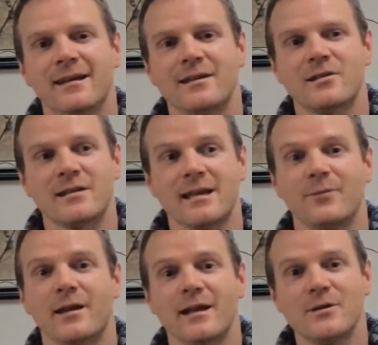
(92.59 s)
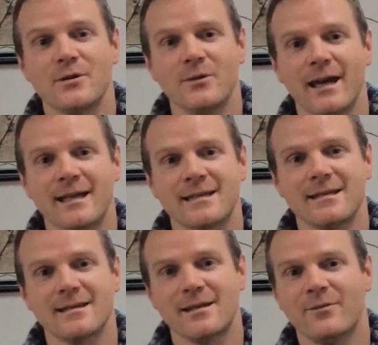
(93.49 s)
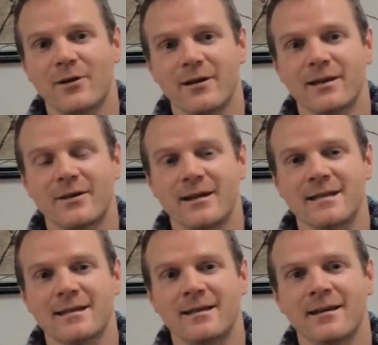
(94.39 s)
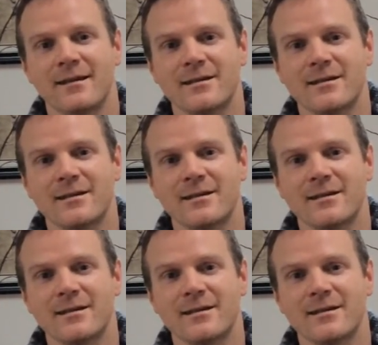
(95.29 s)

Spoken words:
She said, well, I do lessons if you're interested.